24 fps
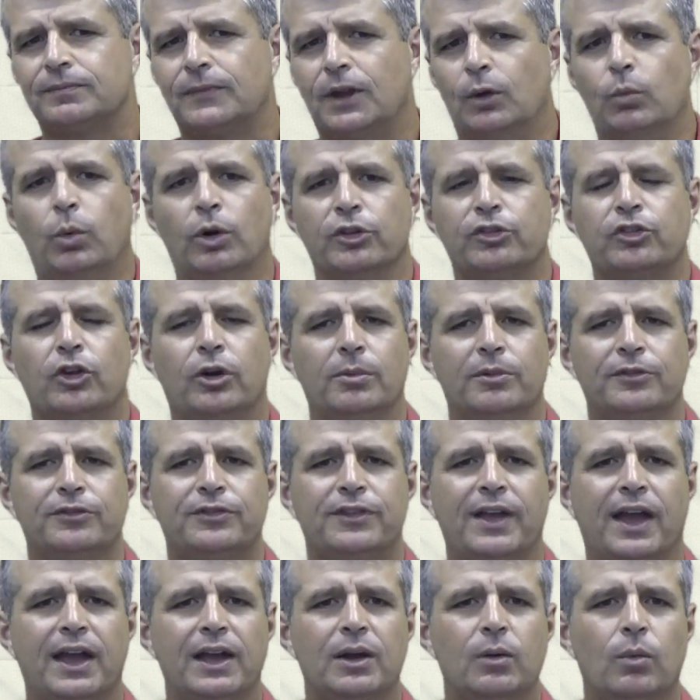and what time of
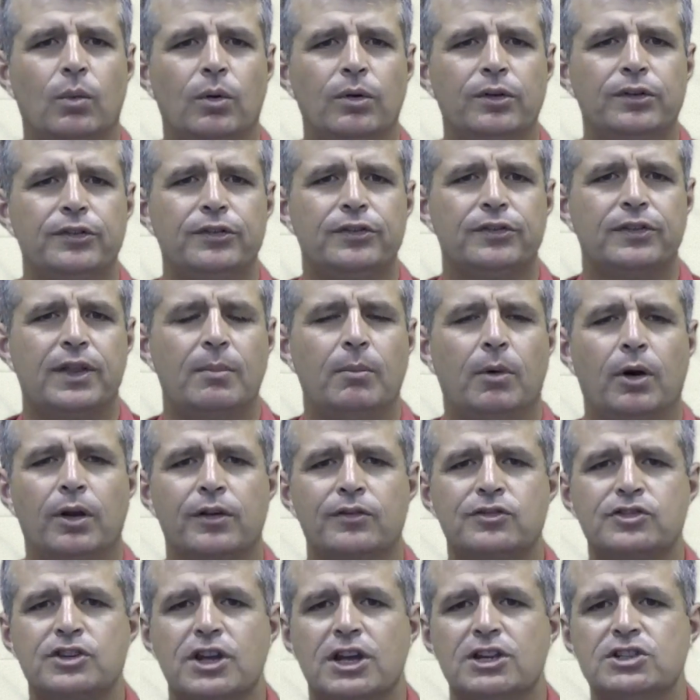day it was, that might
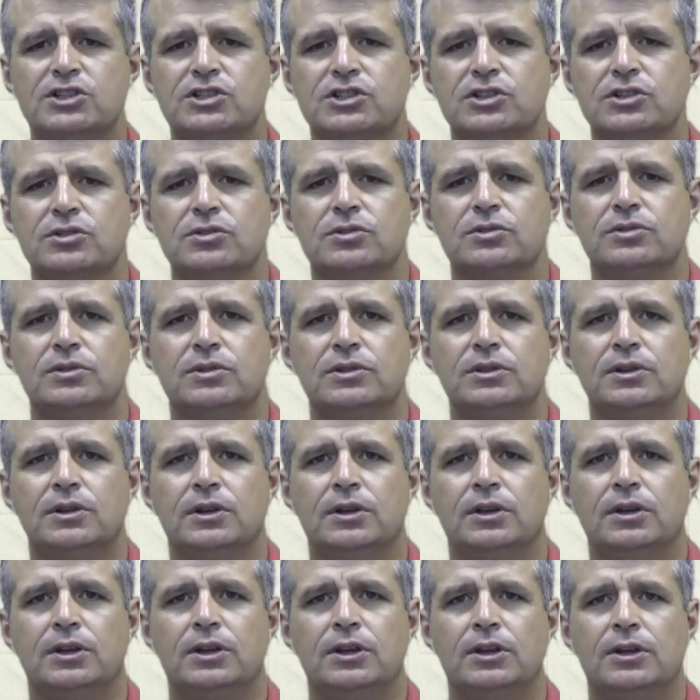have changed too.
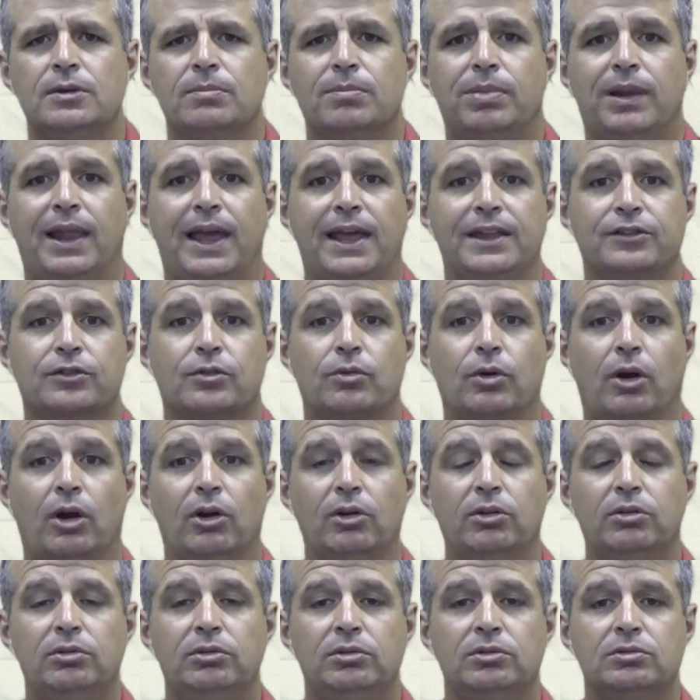Plants grow,
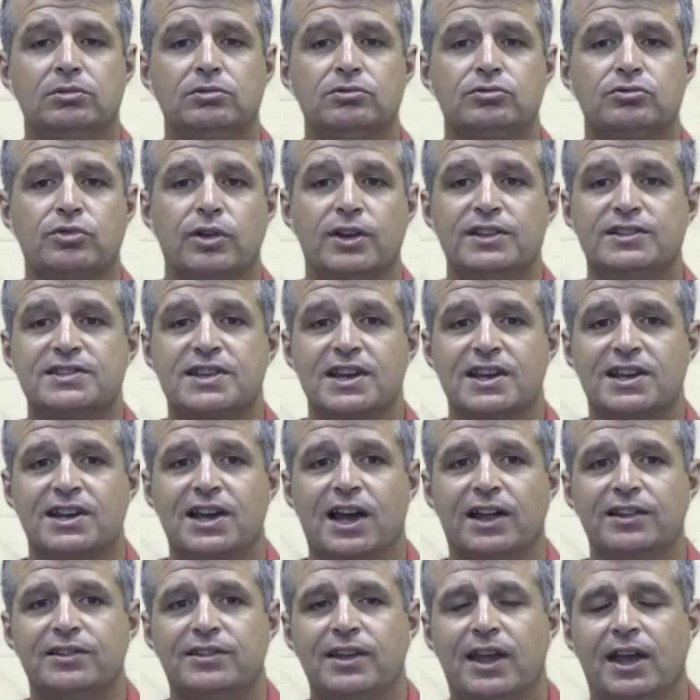trees get
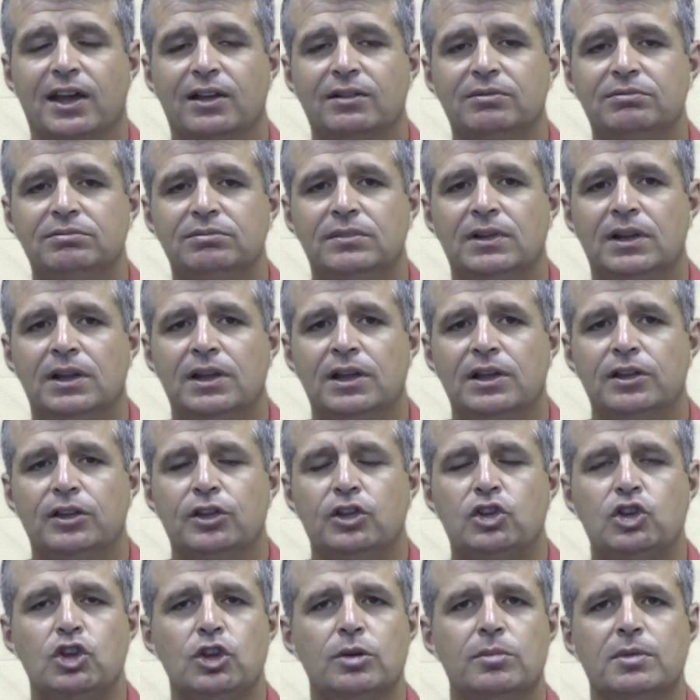cut down, the
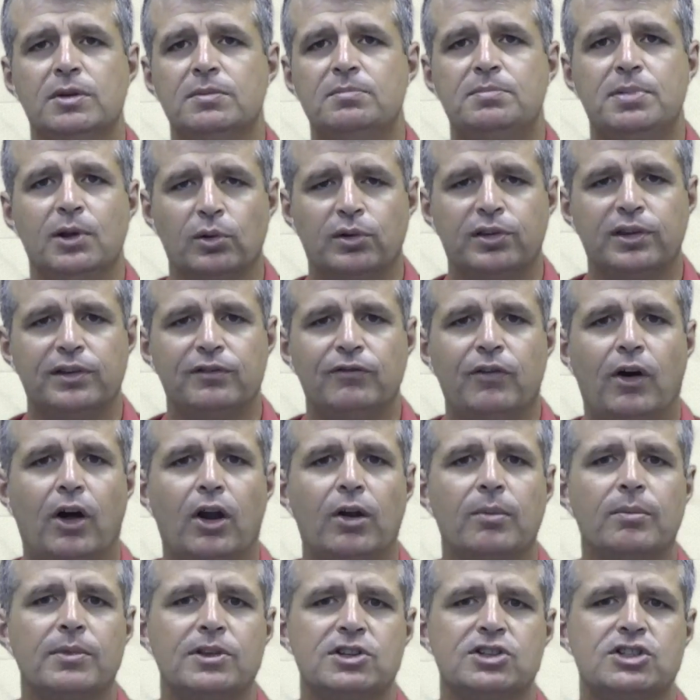human built
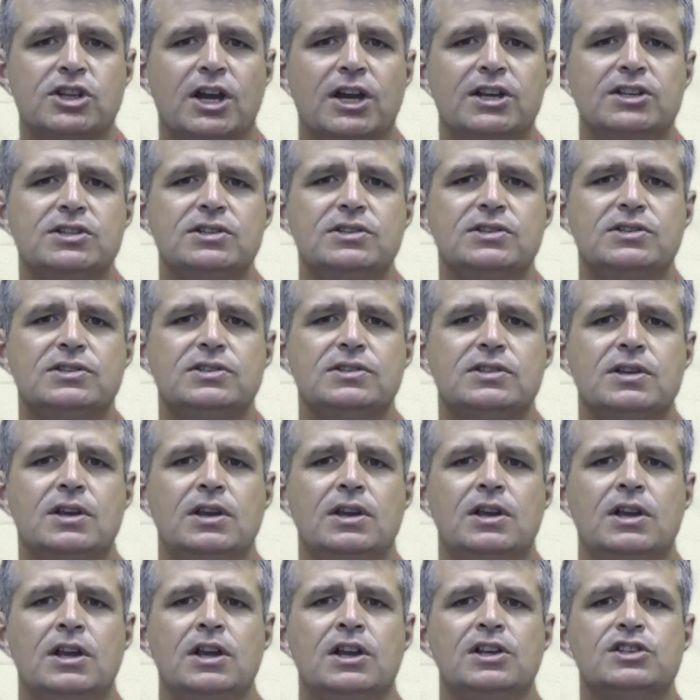environment changes.
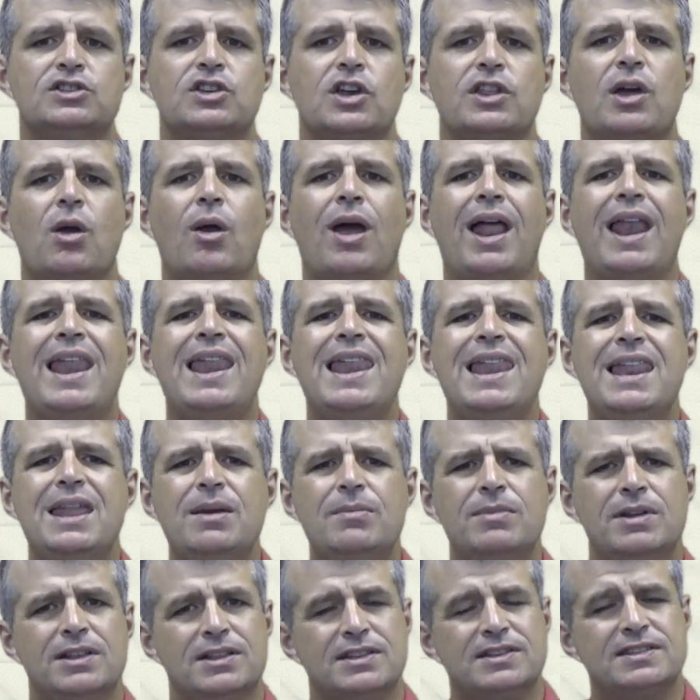So there are
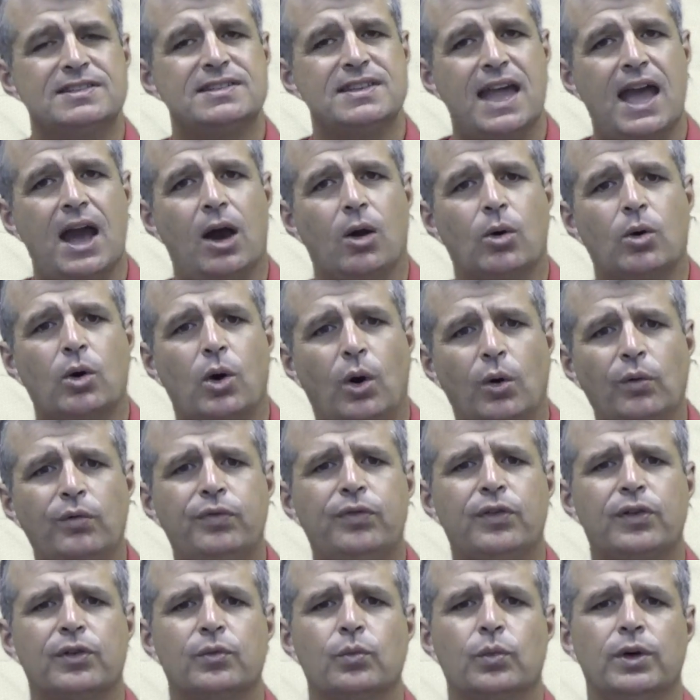limits to how
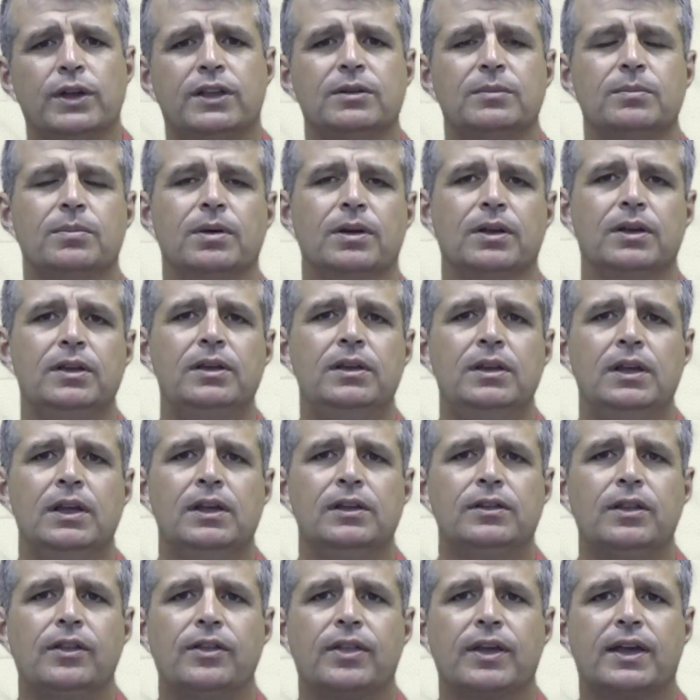confident we can be
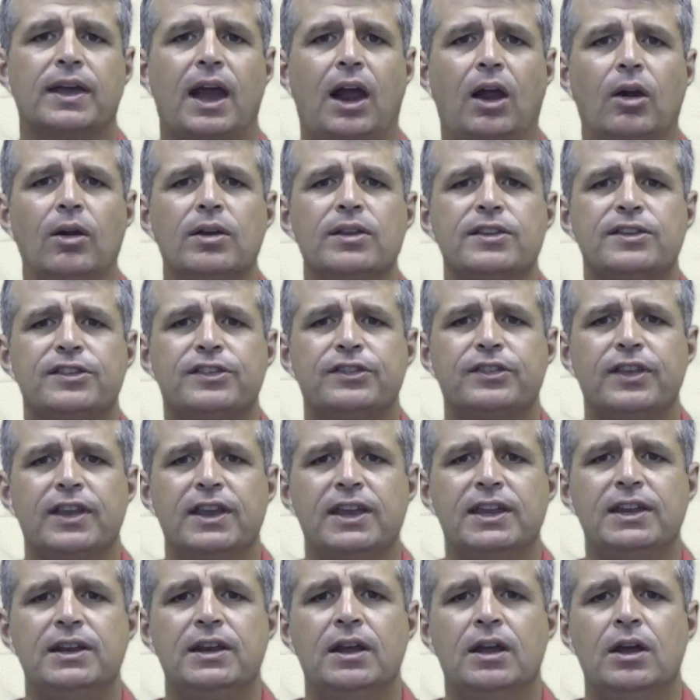that the current
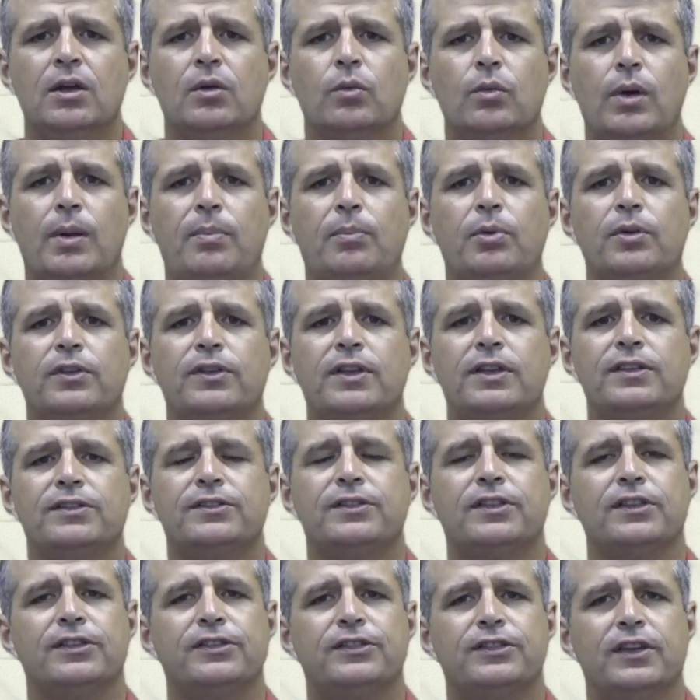scene represents
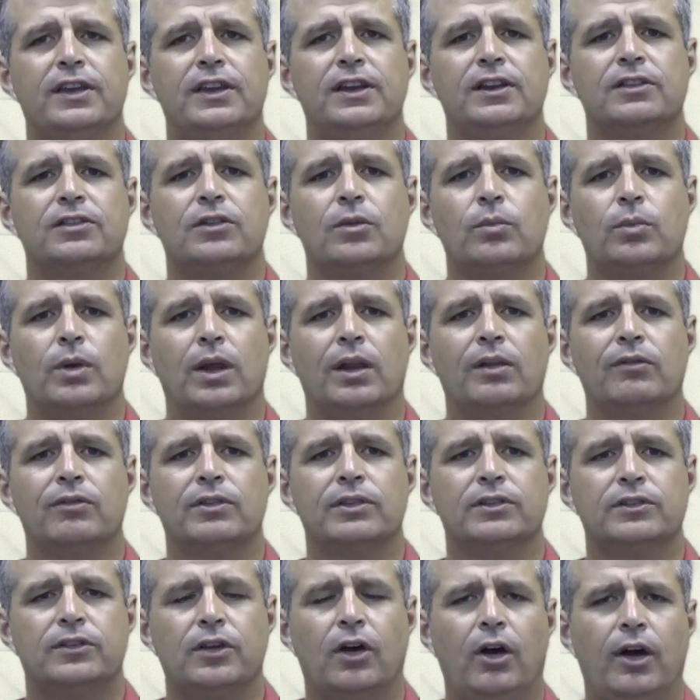the scene at the
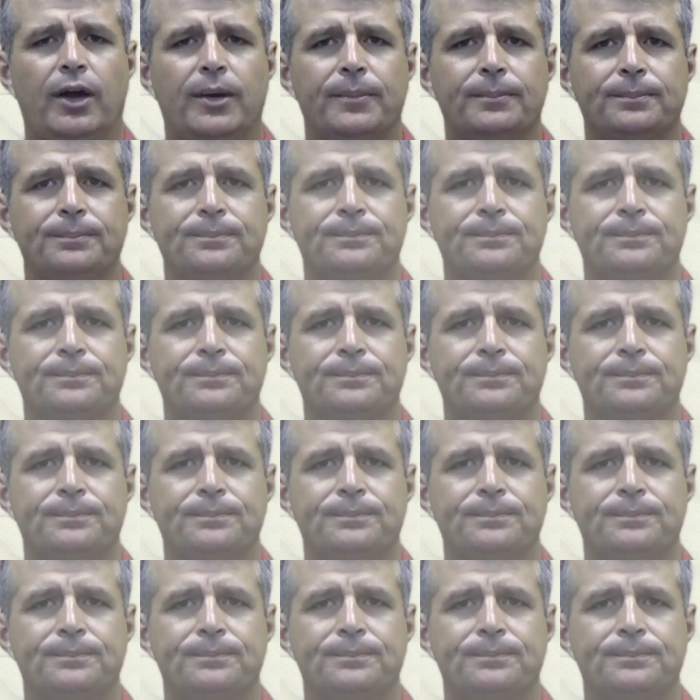relevant time.